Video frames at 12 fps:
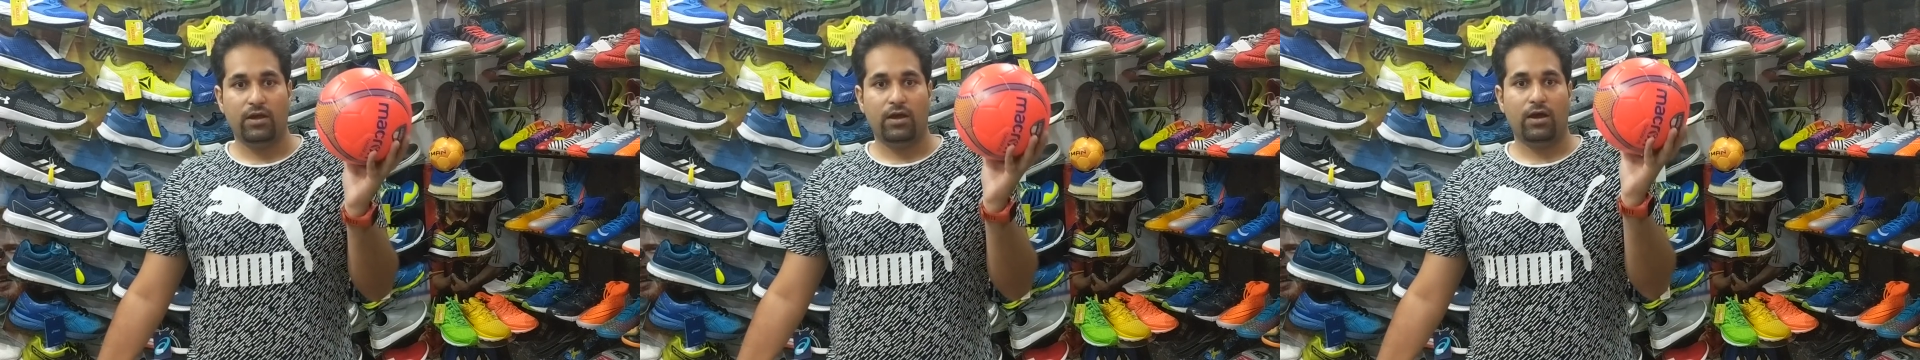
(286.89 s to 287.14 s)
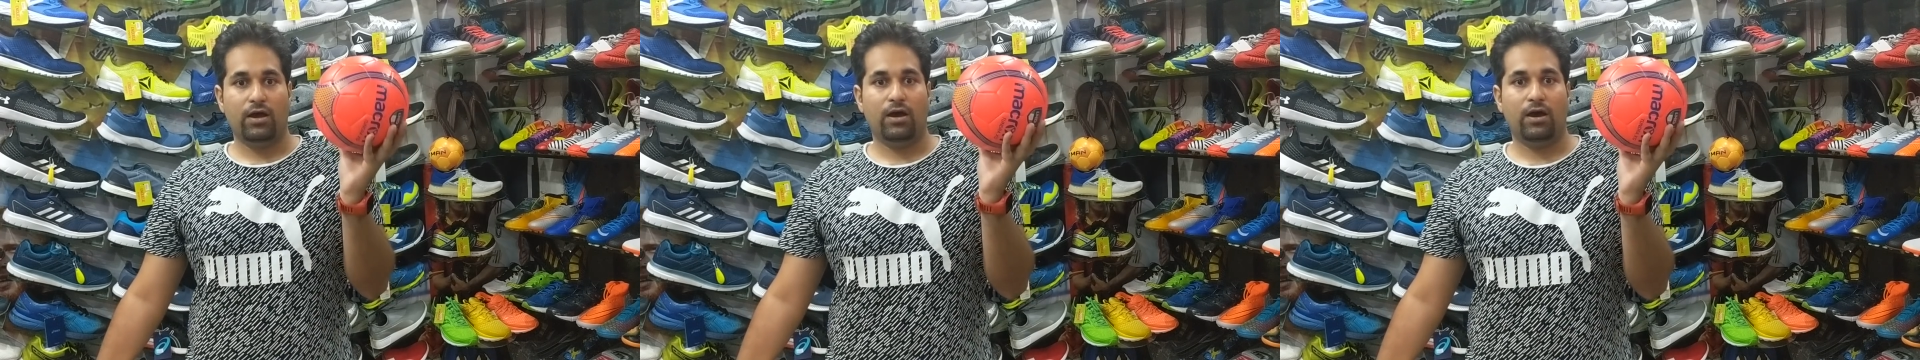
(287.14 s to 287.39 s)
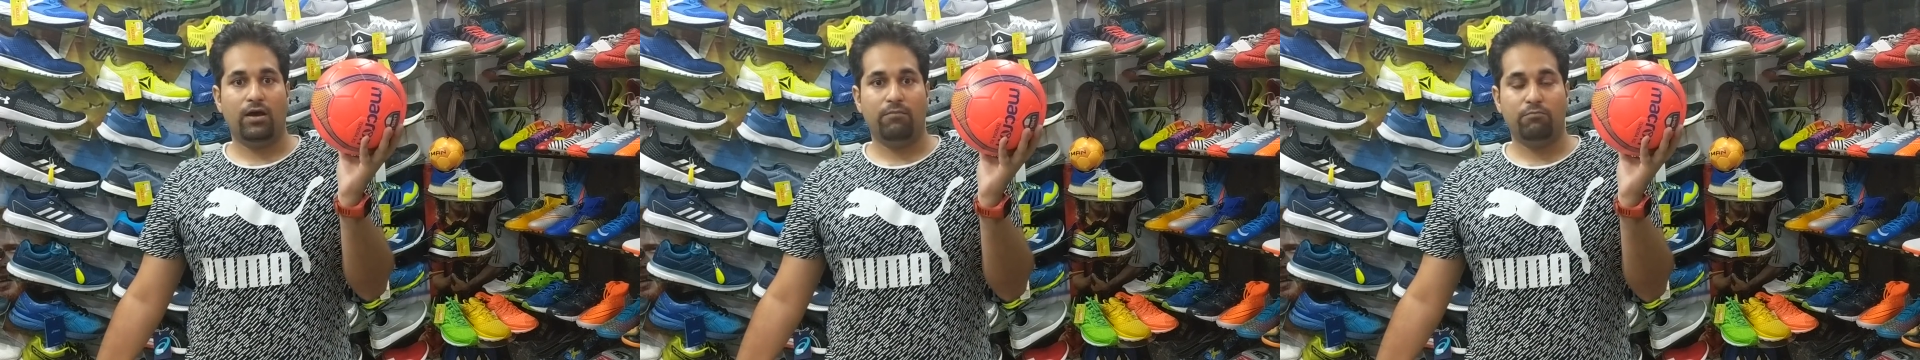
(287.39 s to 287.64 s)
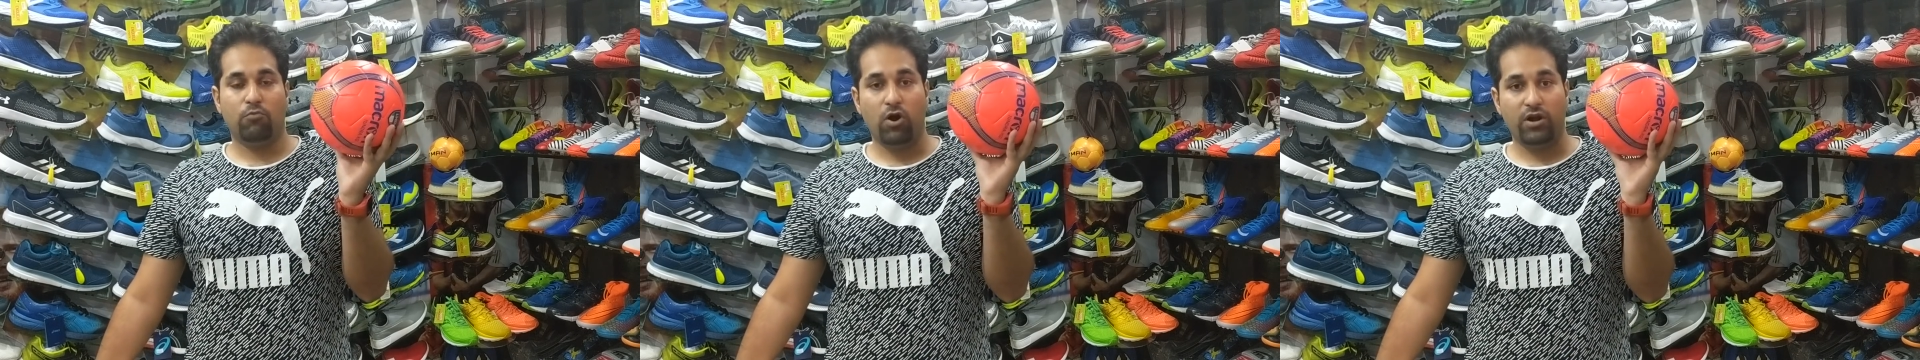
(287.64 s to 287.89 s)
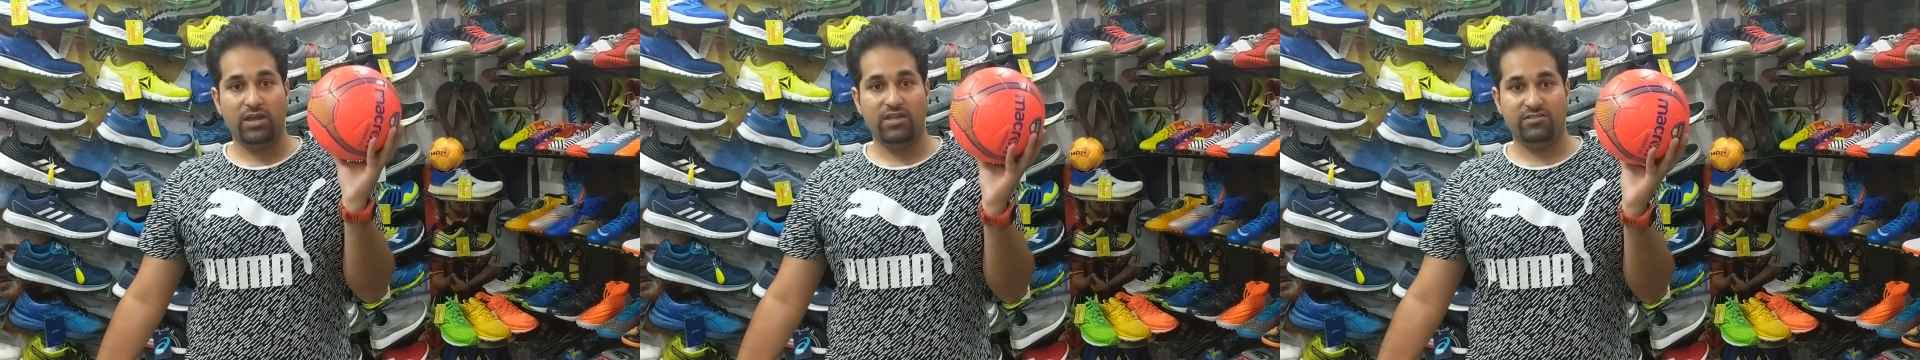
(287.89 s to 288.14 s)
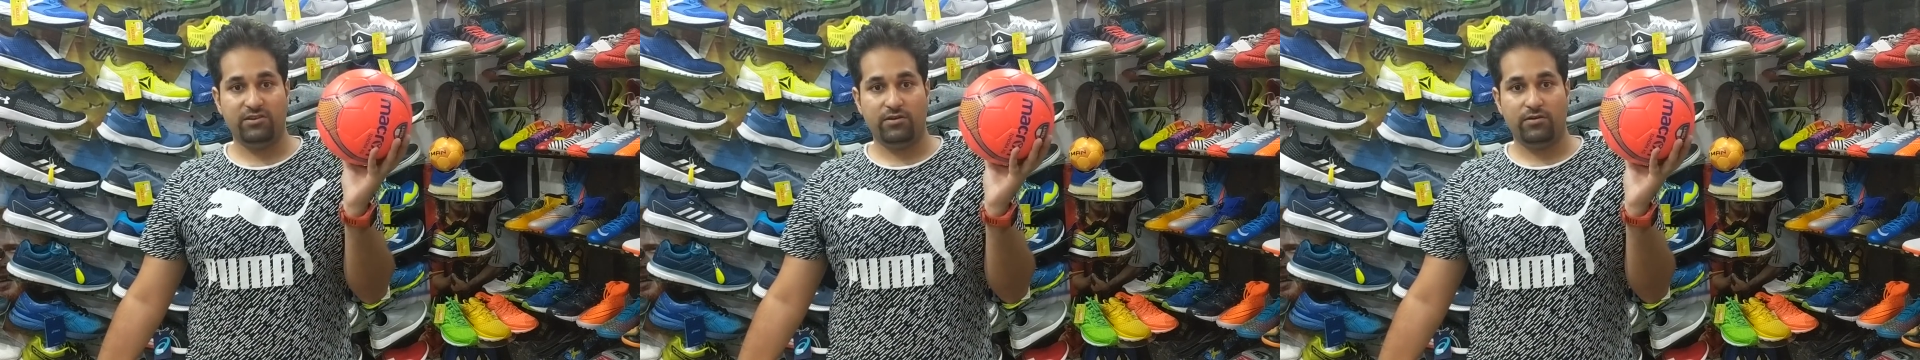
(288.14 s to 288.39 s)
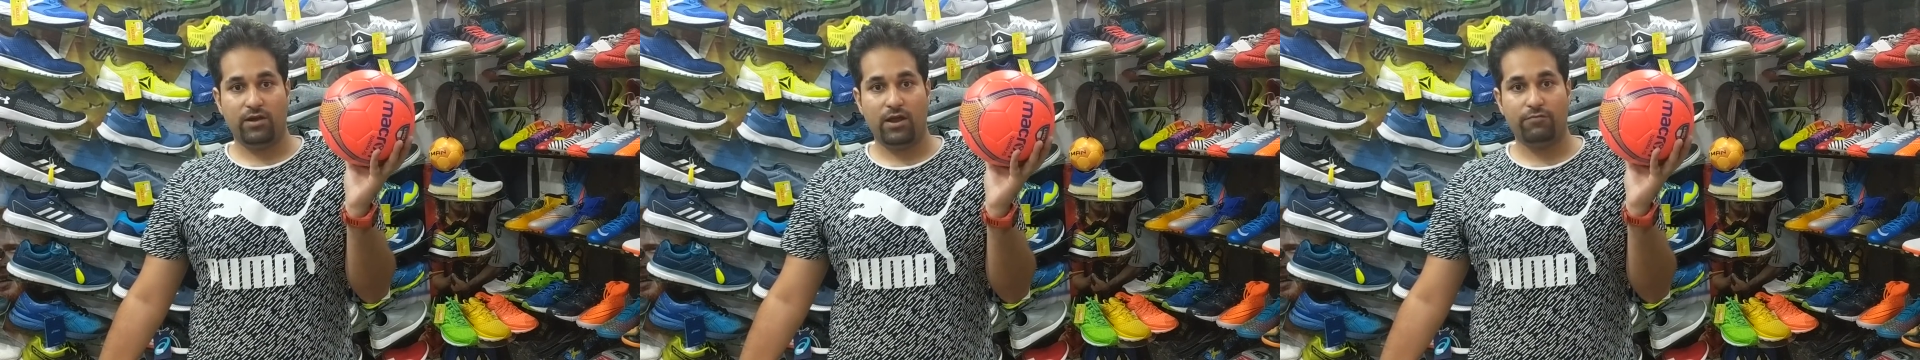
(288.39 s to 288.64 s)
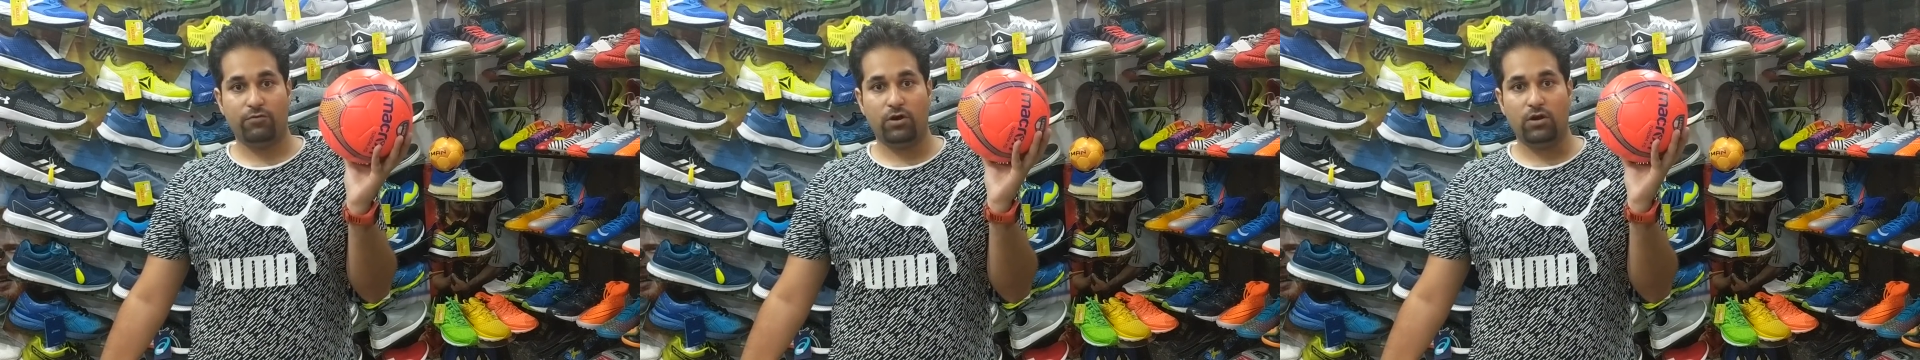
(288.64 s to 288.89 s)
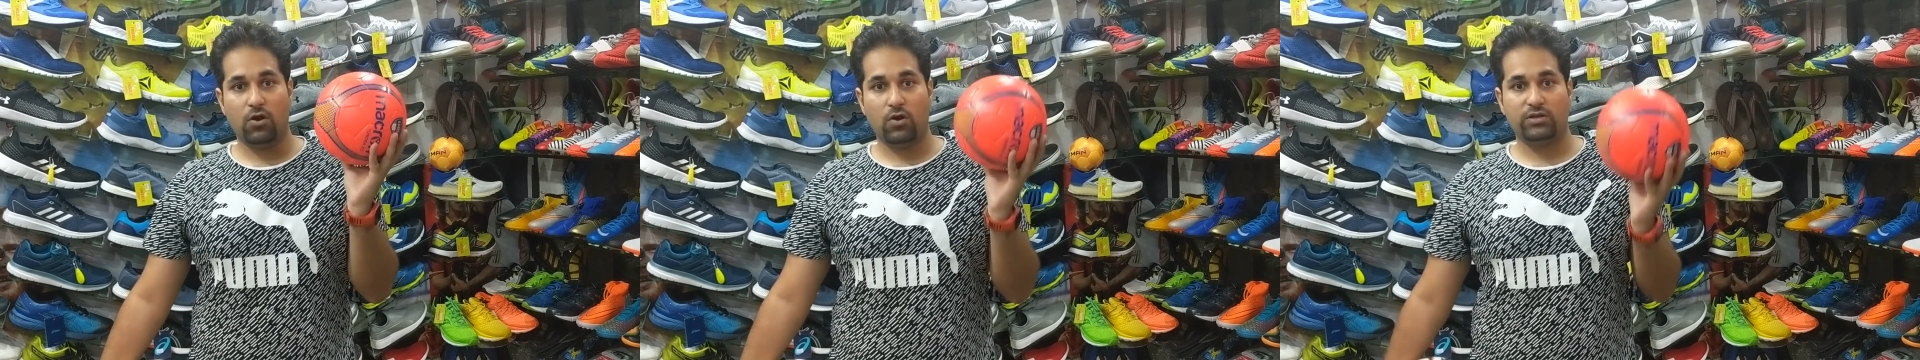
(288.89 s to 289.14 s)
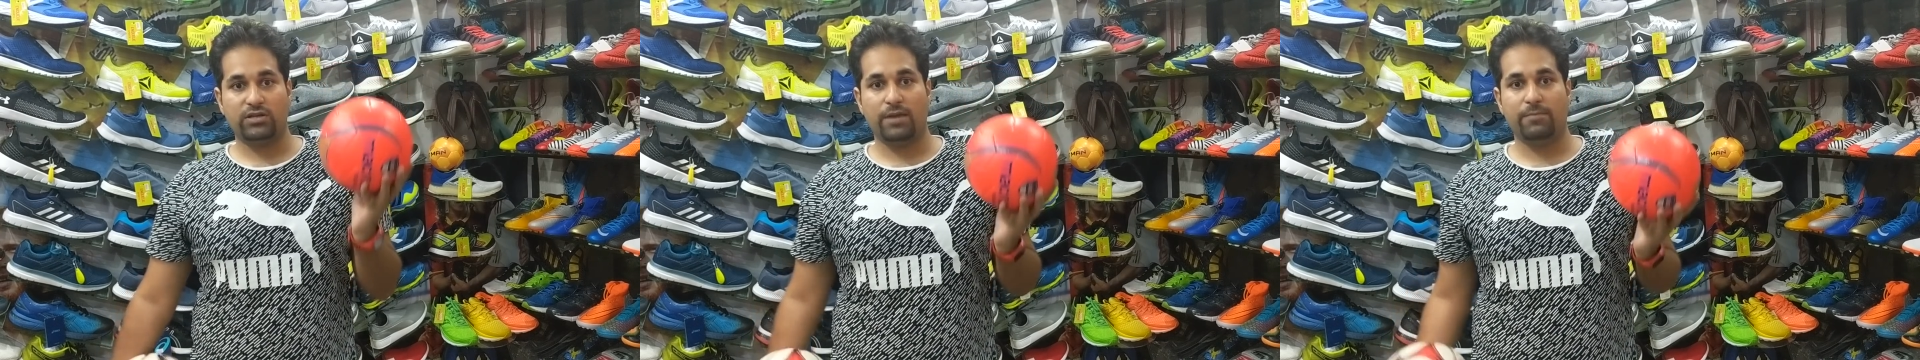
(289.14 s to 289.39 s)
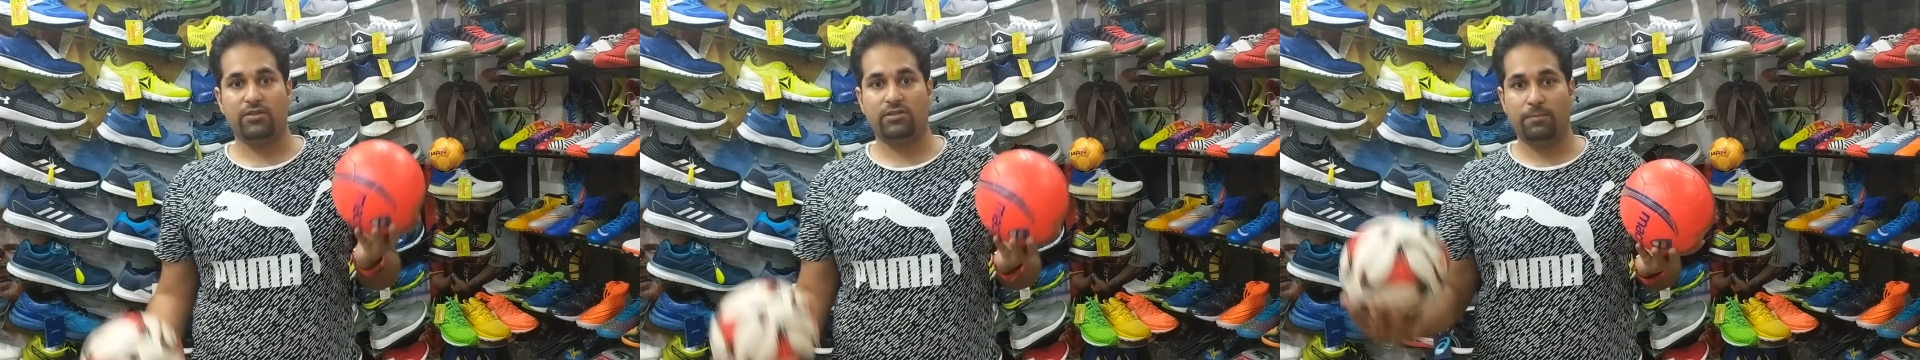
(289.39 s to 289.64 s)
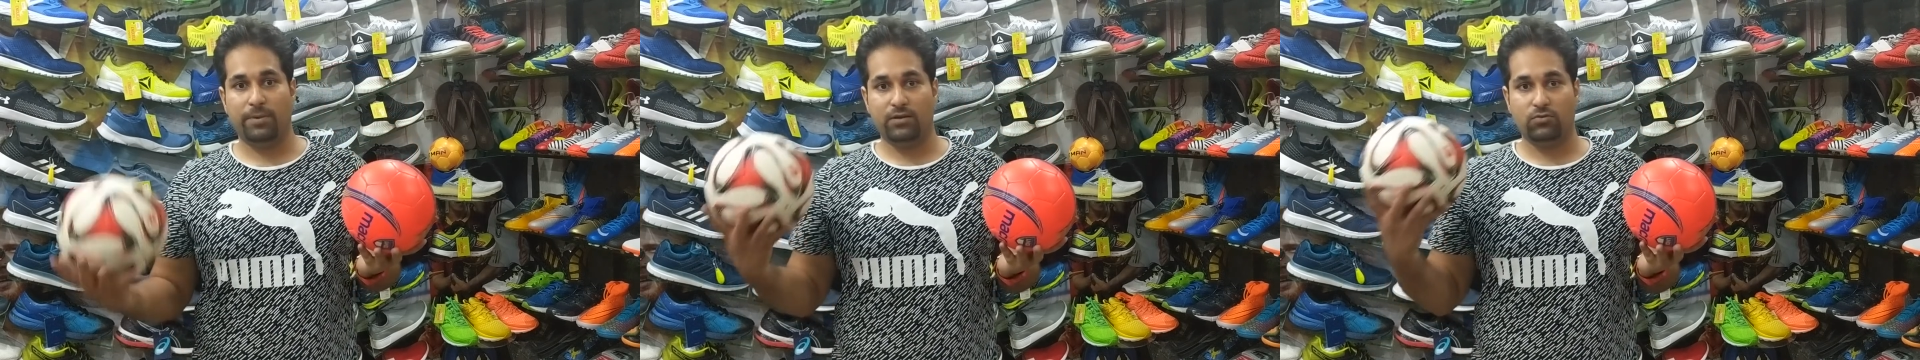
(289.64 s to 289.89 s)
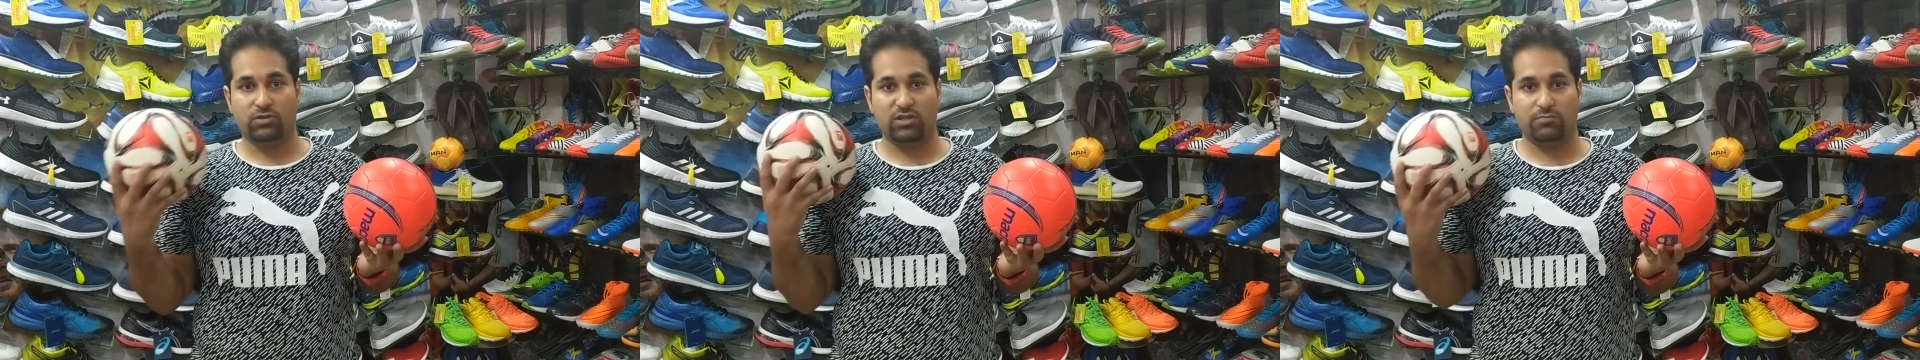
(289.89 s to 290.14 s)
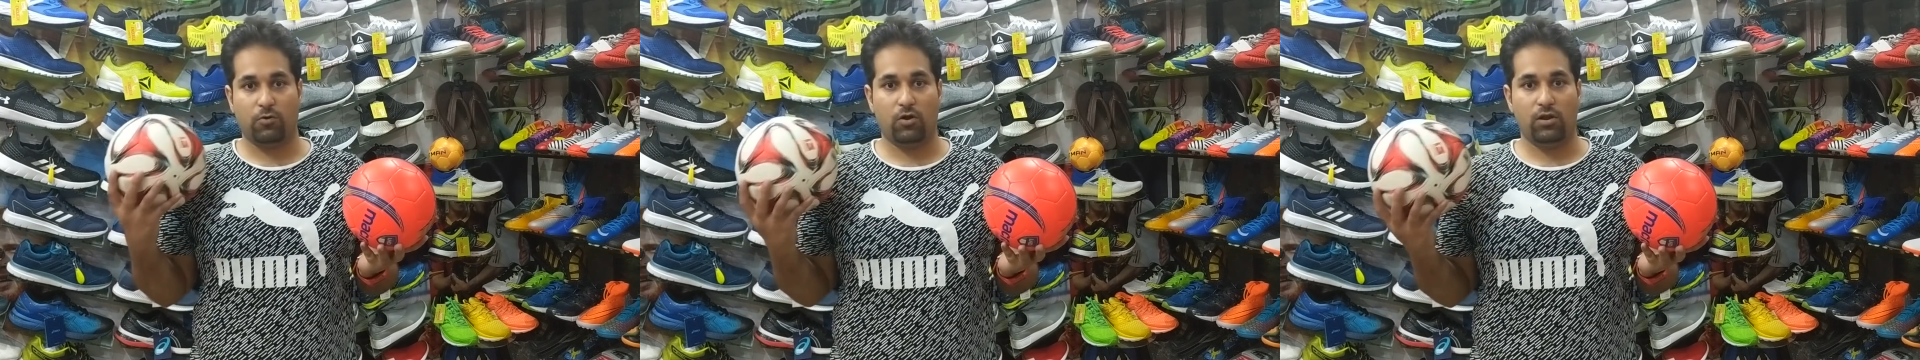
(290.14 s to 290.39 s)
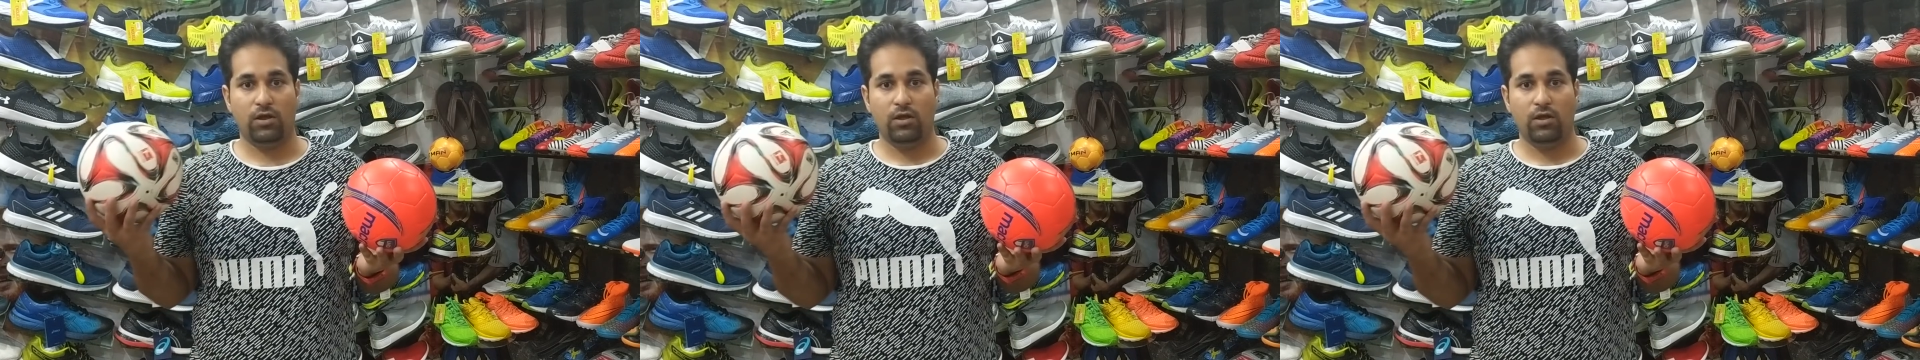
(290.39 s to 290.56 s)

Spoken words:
more easier and for a longer time as compared to this ball.